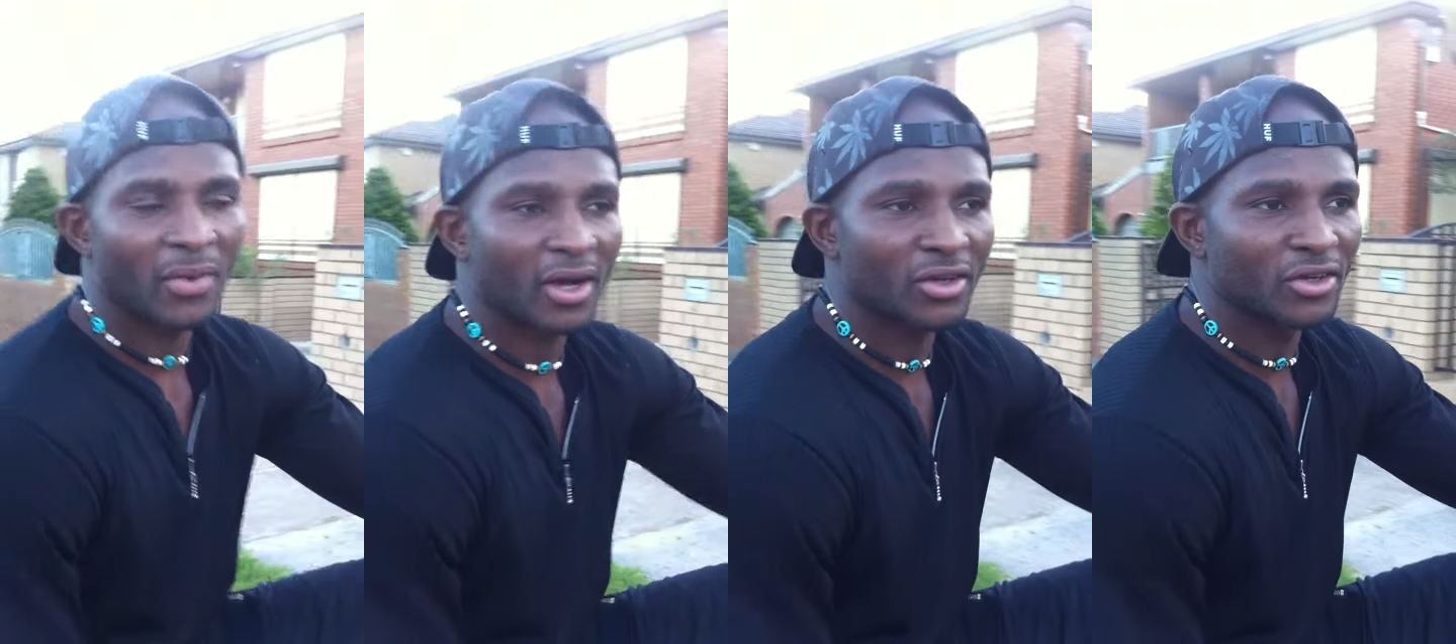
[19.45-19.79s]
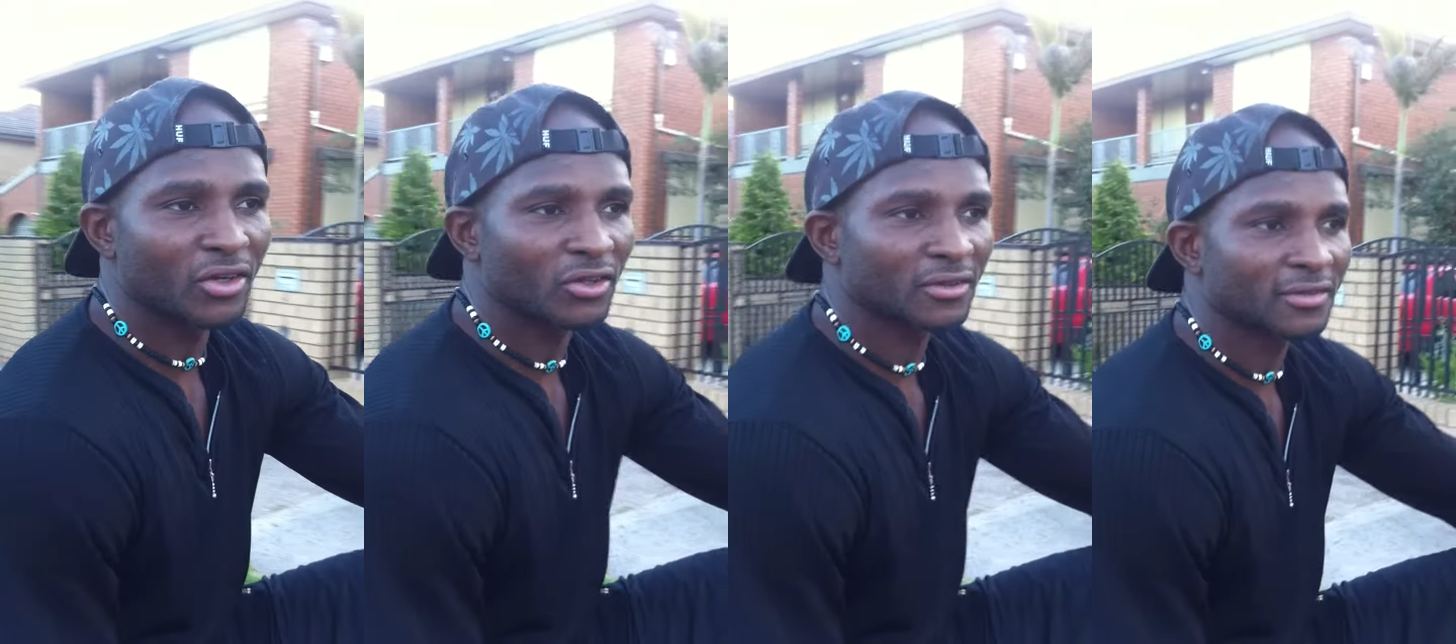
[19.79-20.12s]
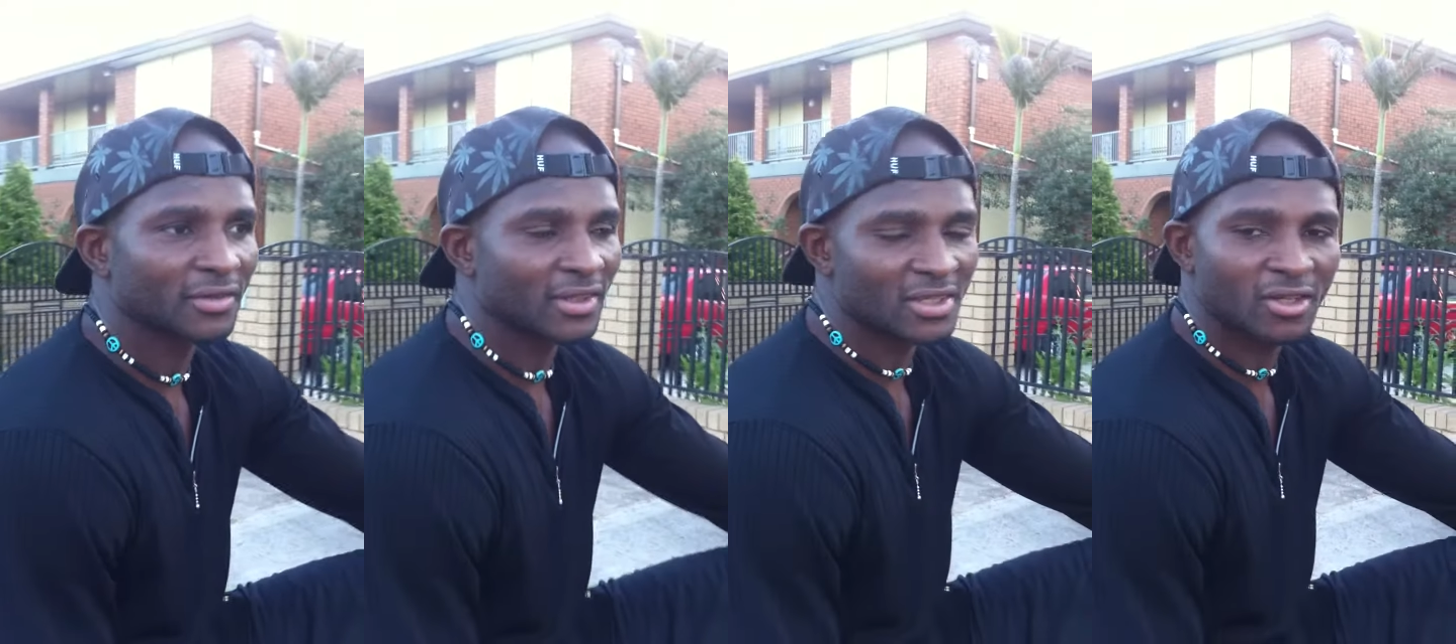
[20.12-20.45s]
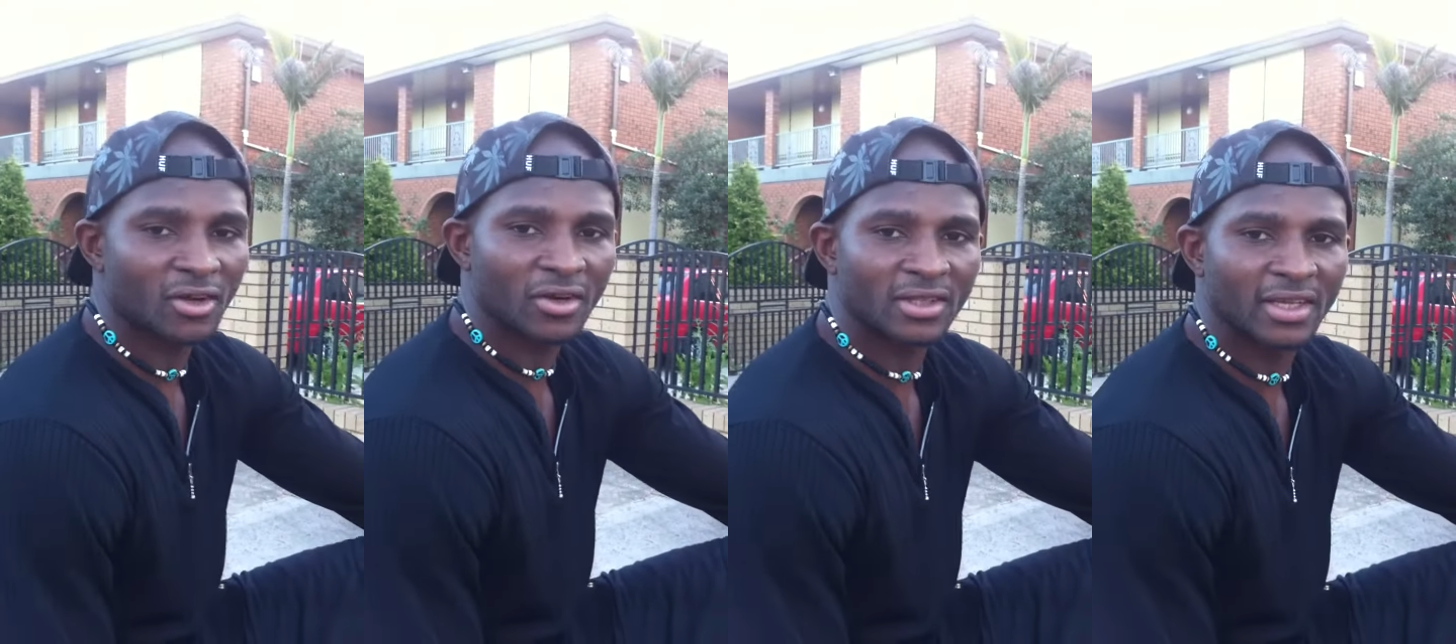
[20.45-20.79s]
But, you know, it's a
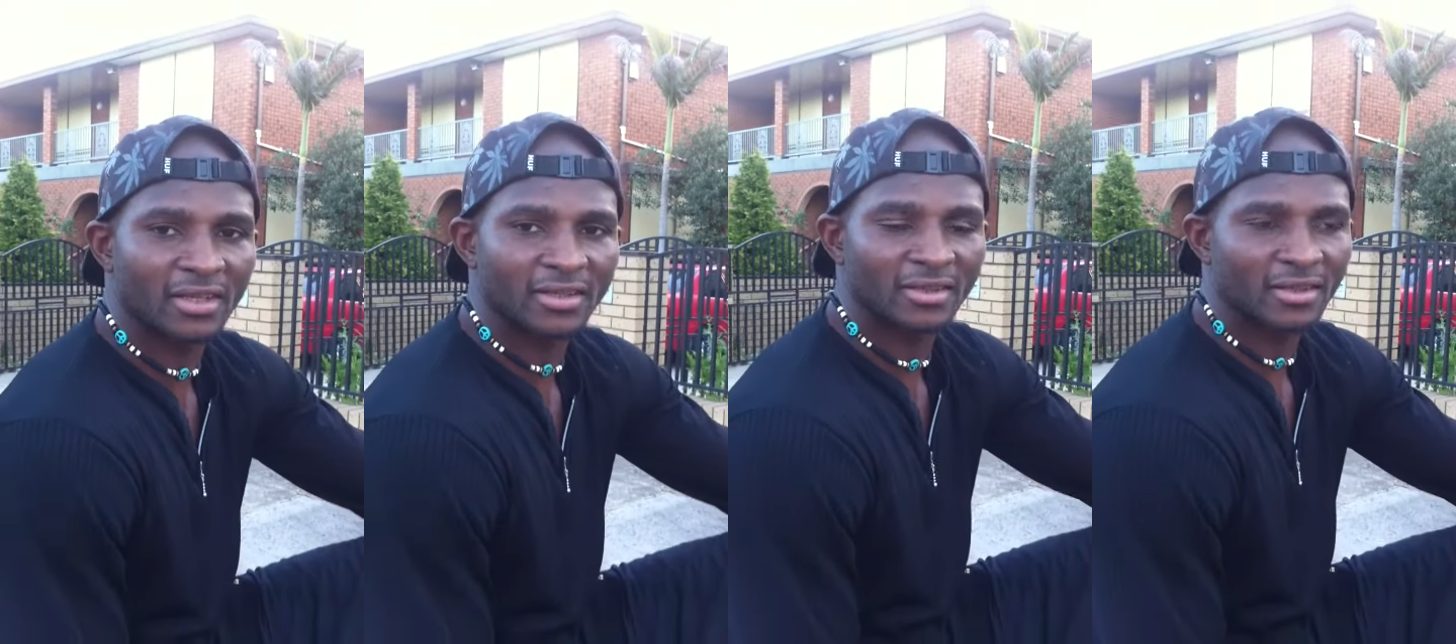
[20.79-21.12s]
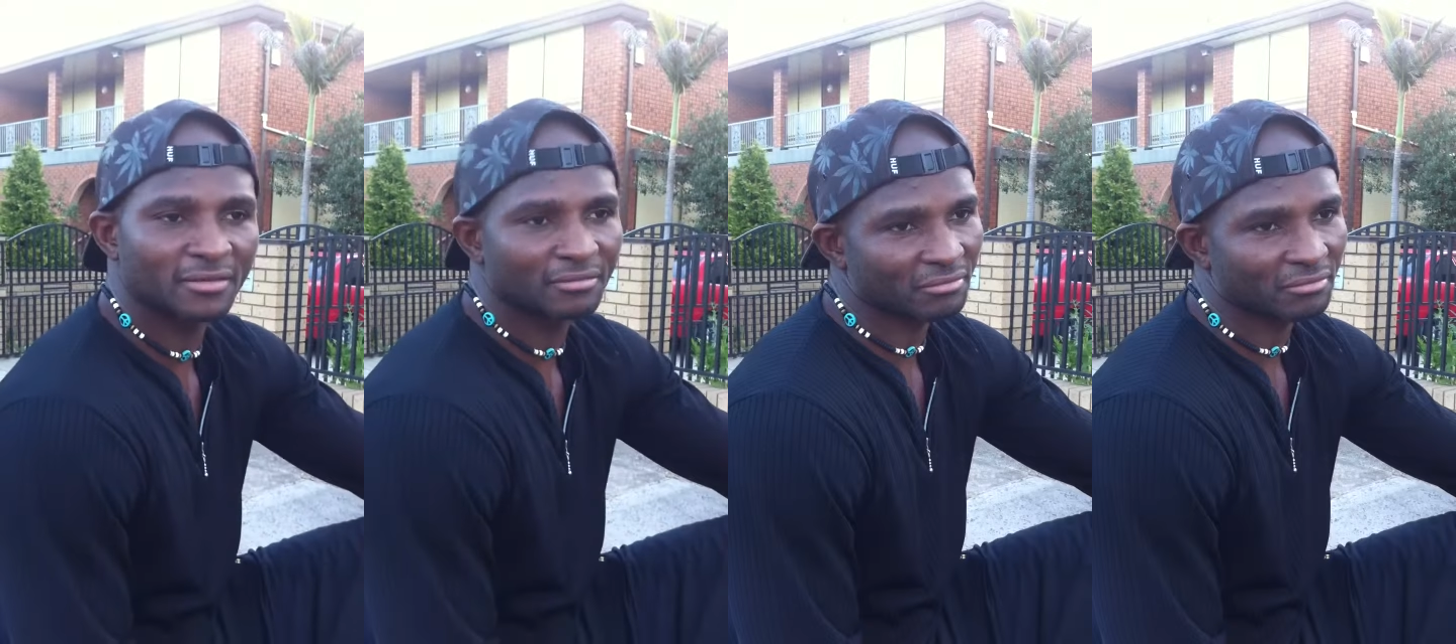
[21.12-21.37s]
lot of things,